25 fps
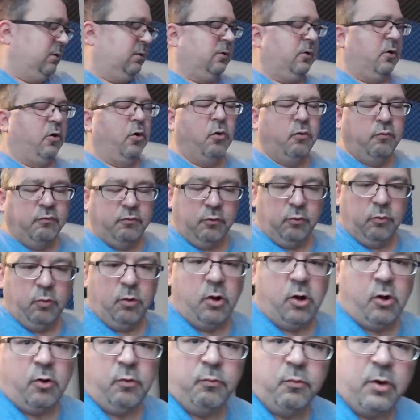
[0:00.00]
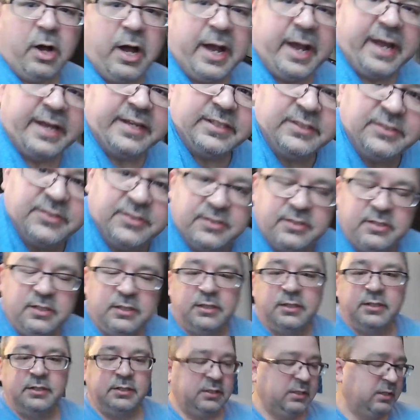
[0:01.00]
overall wise,
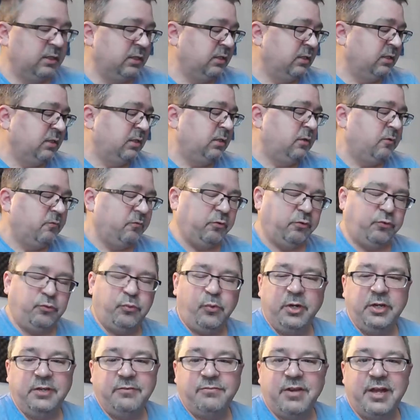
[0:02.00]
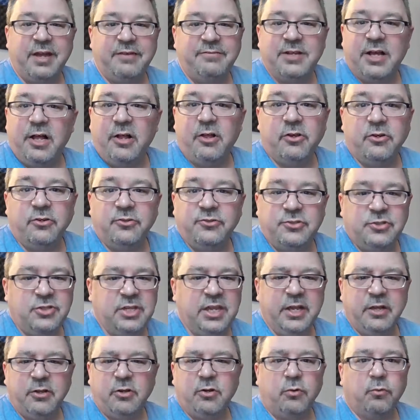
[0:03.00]
for $25, you
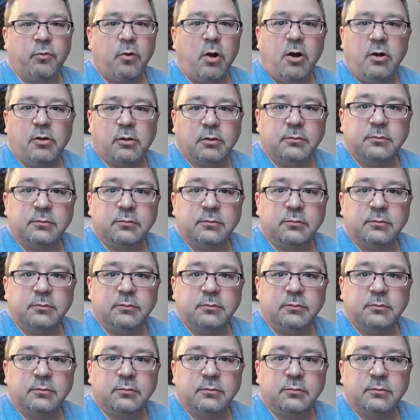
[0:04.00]
can't go wrong.